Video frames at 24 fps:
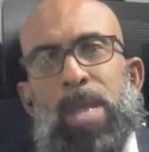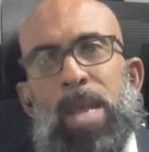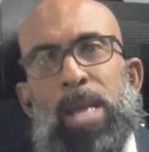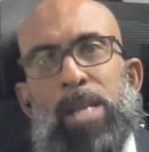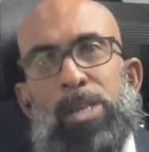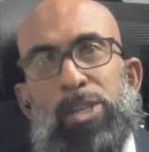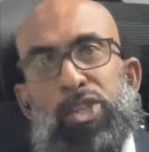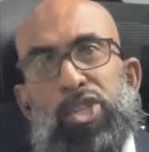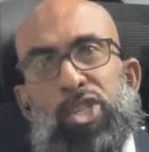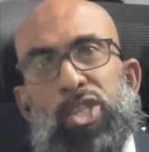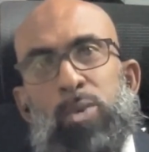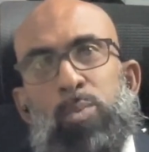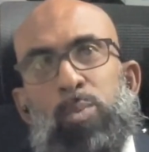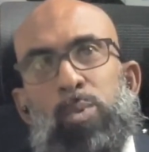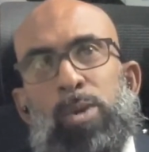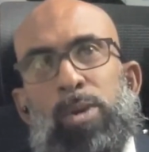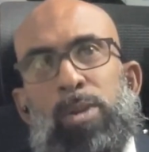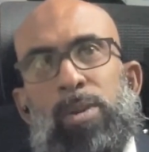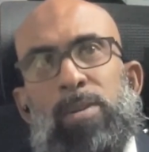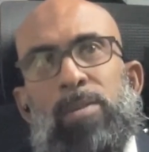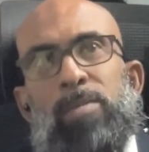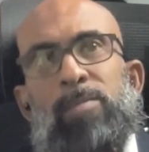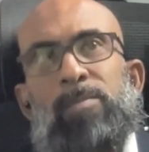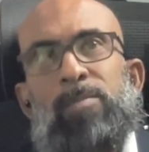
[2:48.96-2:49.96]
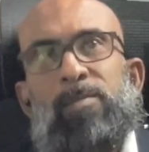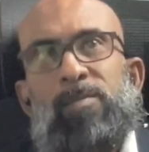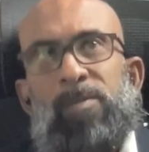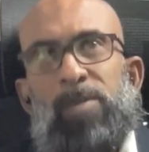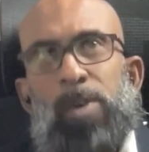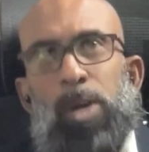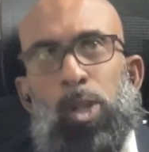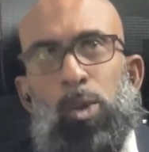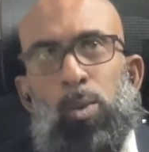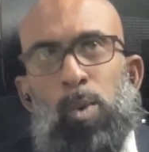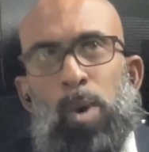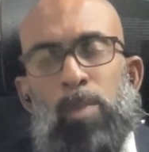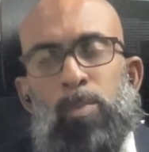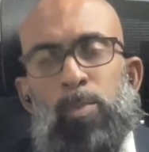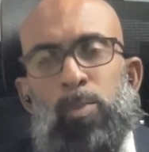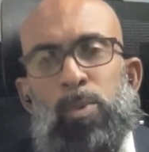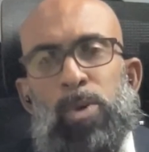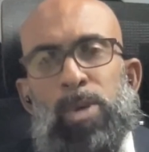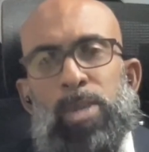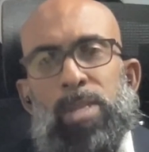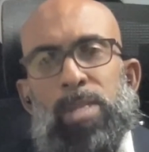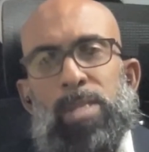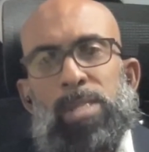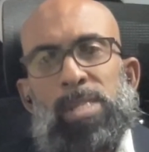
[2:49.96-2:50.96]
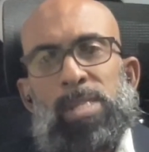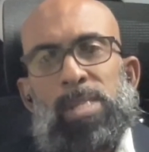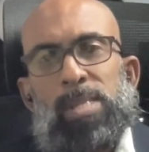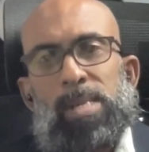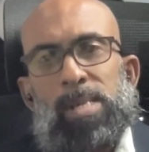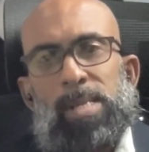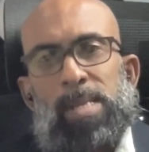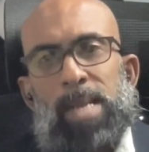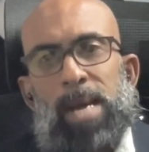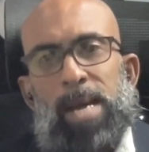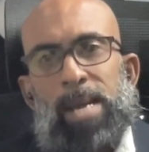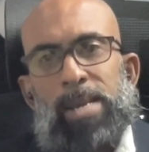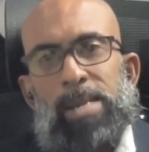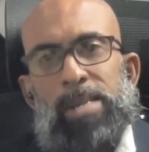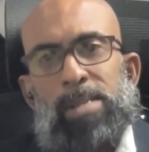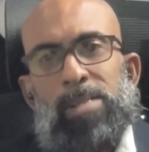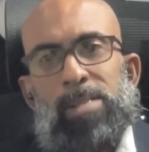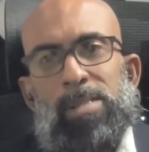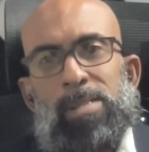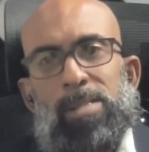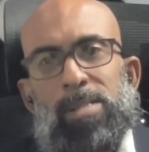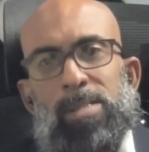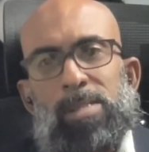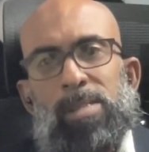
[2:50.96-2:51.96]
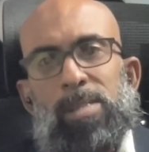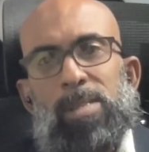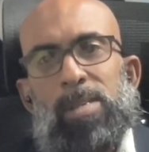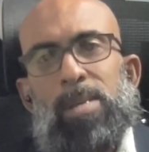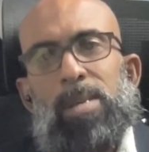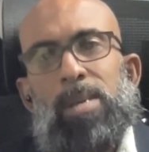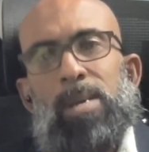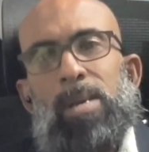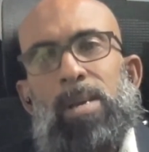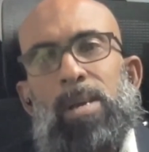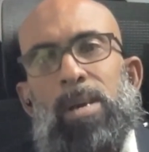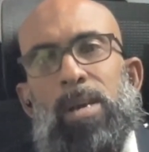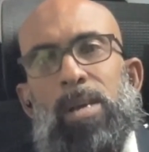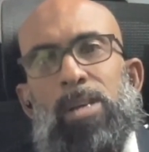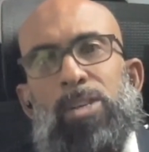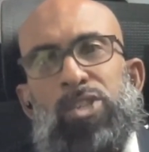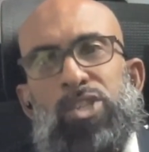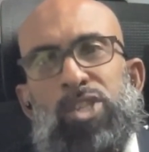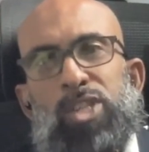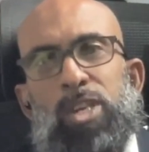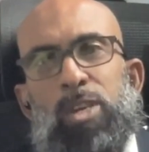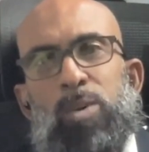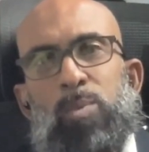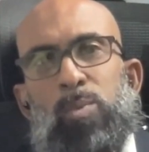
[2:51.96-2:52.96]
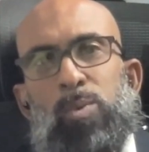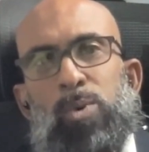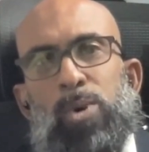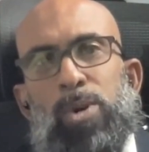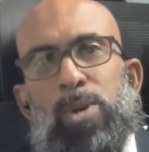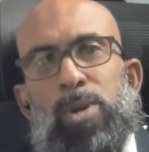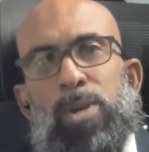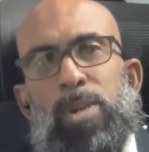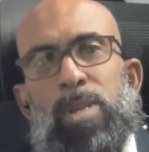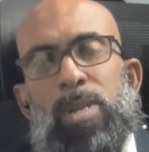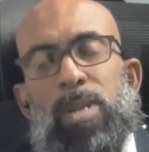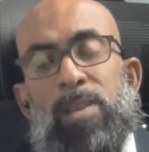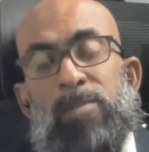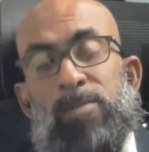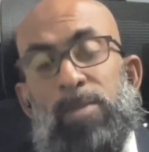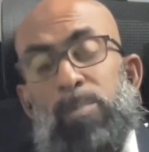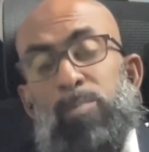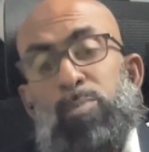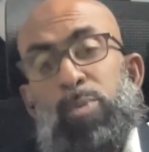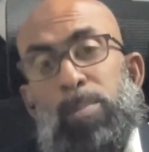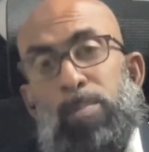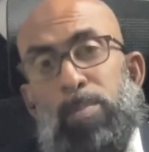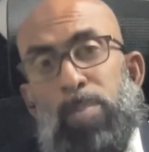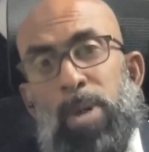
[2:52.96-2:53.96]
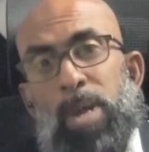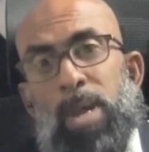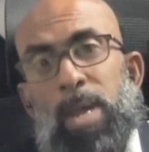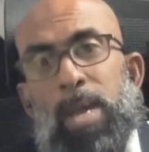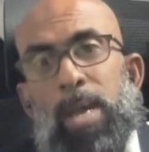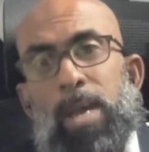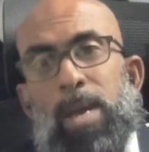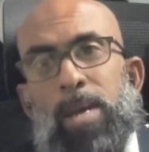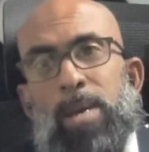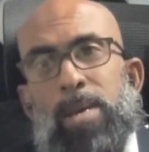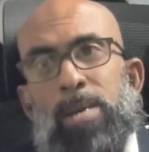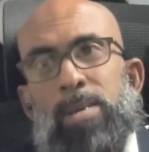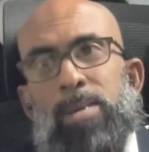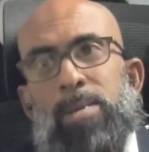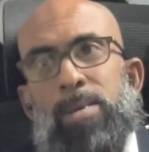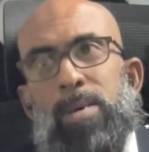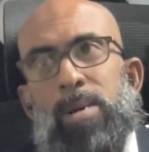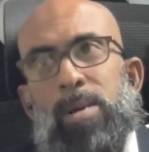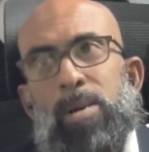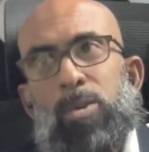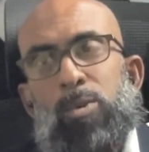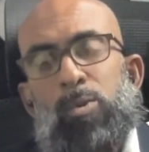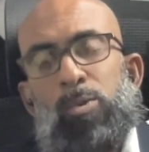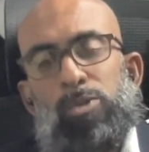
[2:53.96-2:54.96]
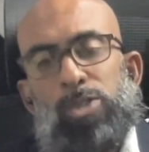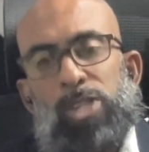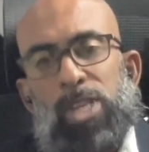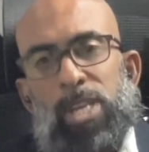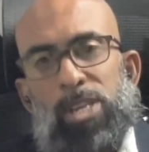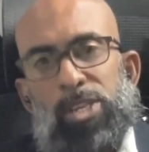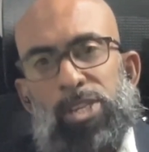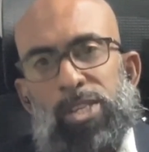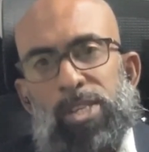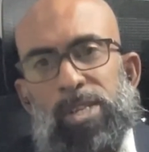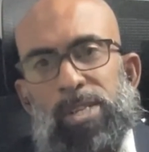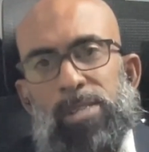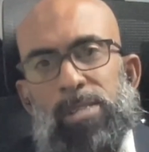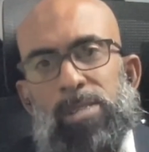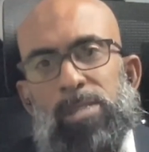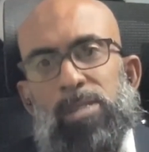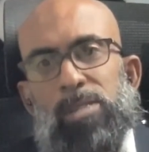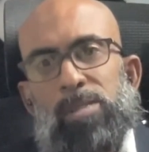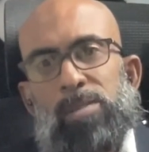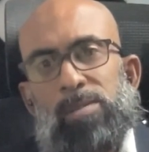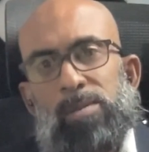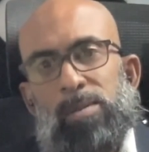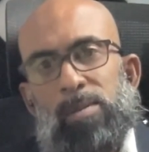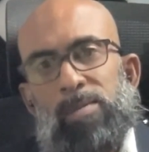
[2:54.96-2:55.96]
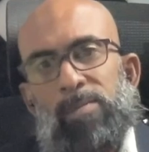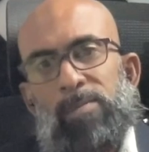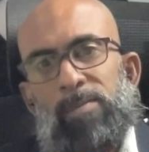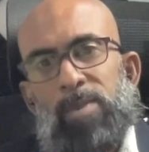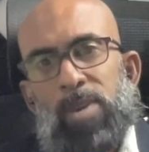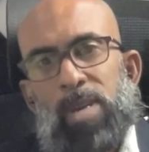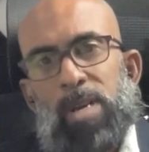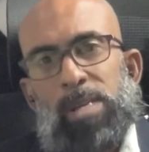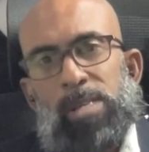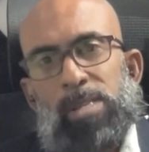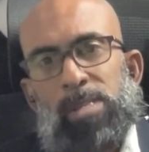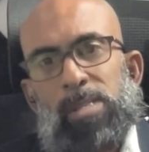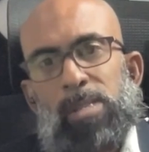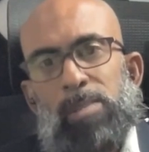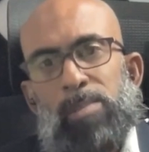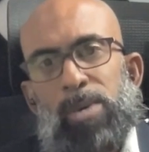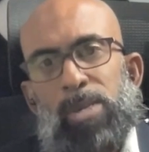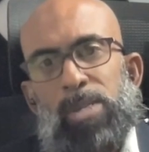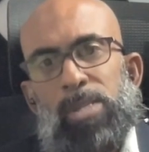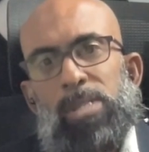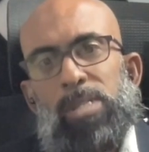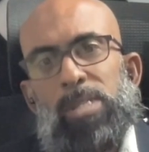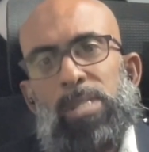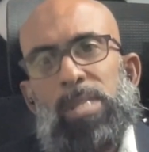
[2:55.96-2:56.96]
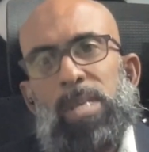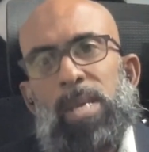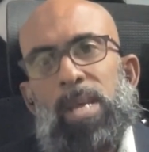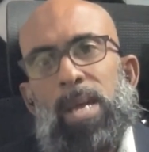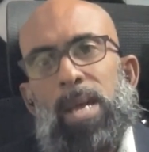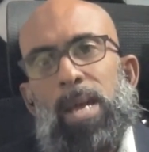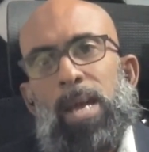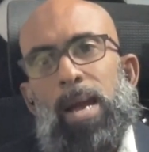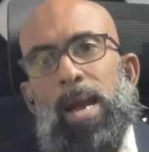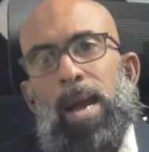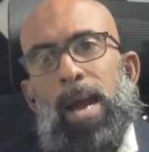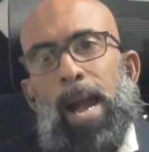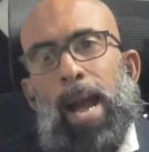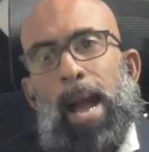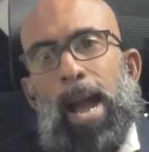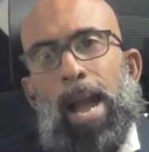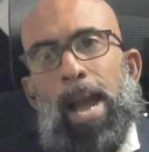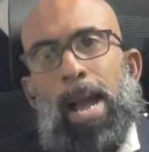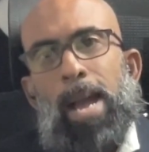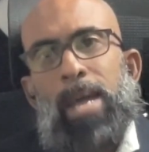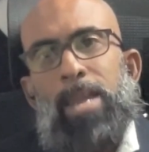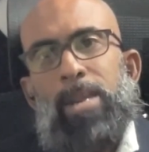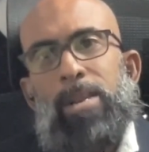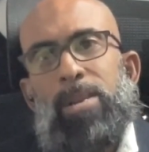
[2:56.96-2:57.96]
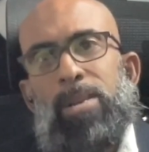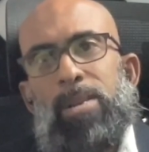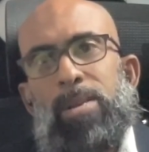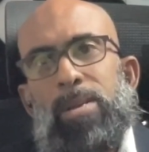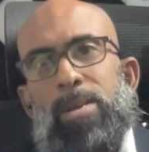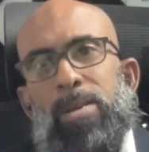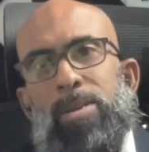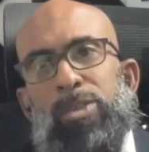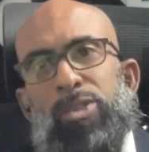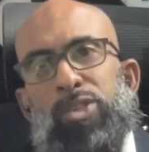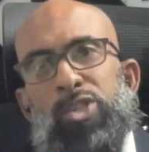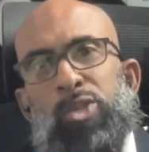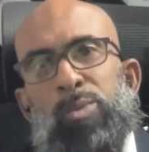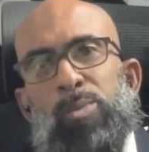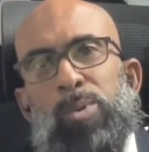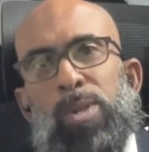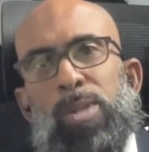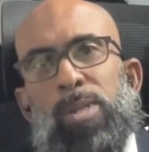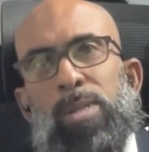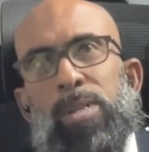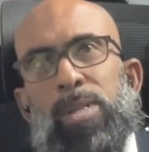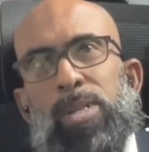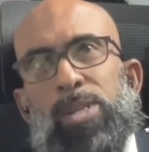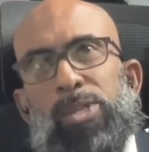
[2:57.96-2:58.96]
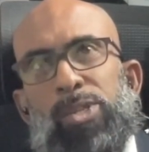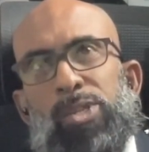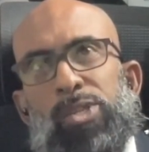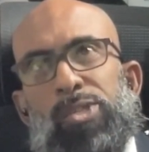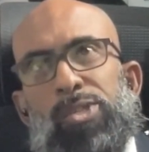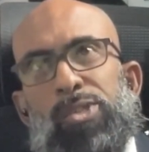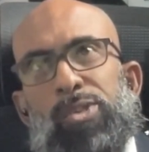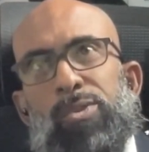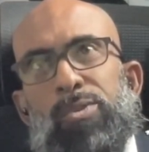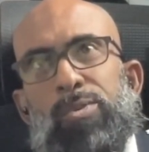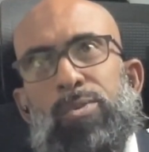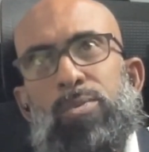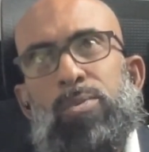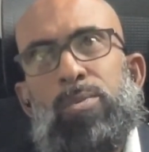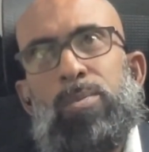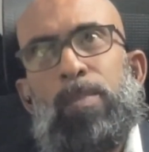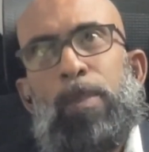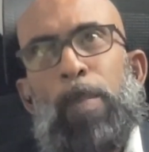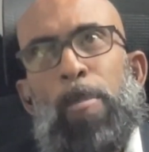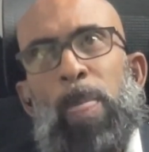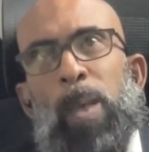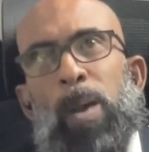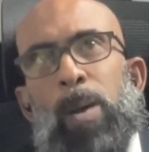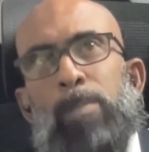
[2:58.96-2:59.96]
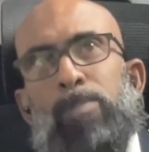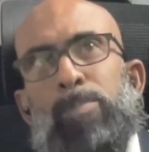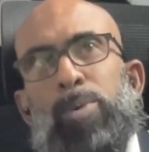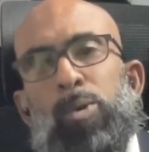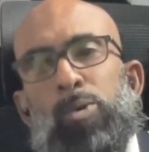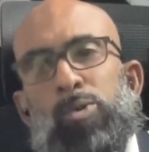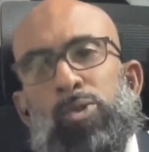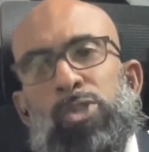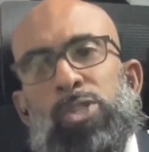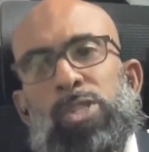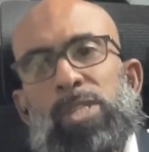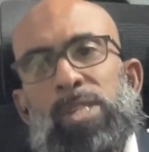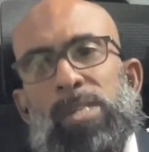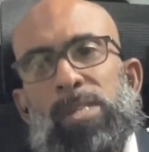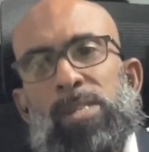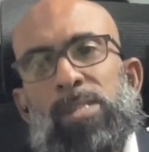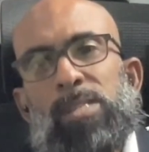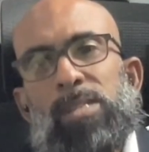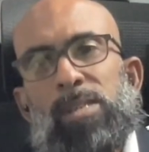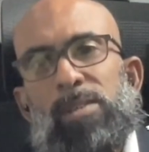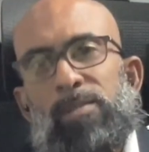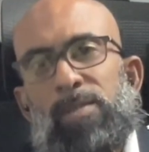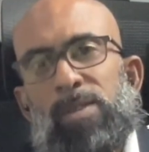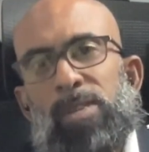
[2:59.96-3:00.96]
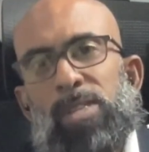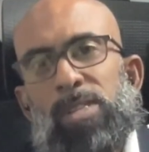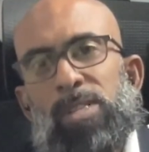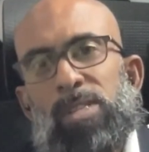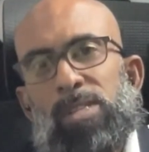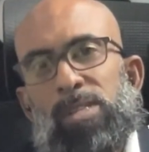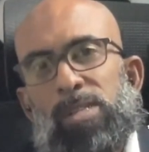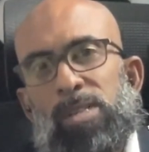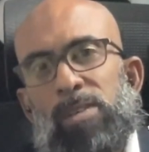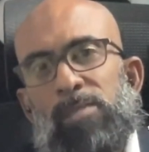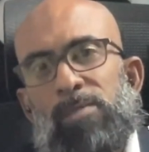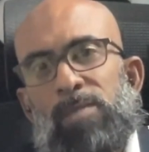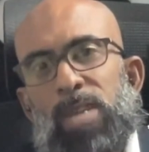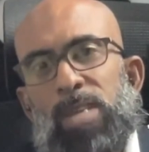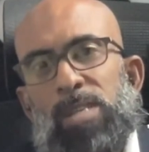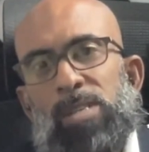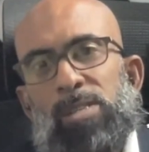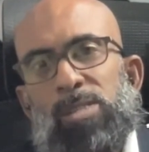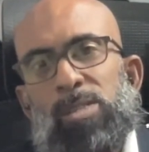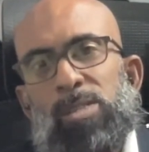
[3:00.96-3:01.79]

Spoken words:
She would follow up with clients. She would even prepare quotations for customers, and she will issue post-service surveys.